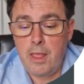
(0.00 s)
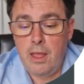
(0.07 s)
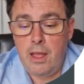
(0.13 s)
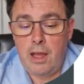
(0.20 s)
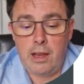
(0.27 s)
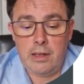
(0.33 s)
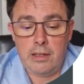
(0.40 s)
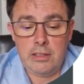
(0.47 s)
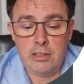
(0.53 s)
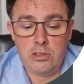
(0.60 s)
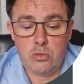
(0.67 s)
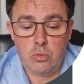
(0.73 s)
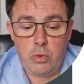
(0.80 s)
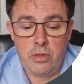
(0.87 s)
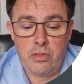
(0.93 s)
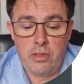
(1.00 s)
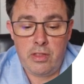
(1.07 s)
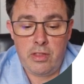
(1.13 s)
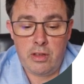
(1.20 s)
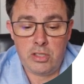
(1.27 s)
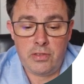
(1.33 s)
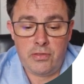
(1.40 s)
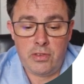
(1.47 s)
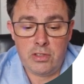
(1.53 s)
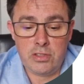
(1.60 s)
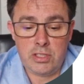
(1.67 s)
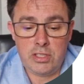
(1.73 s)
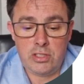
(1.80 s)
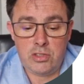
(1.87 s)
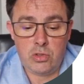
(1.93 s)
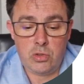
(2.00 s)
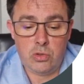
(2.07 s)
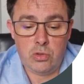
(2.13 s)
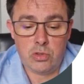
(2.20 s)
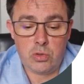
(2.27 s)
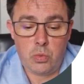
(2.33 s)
And within those advances sought,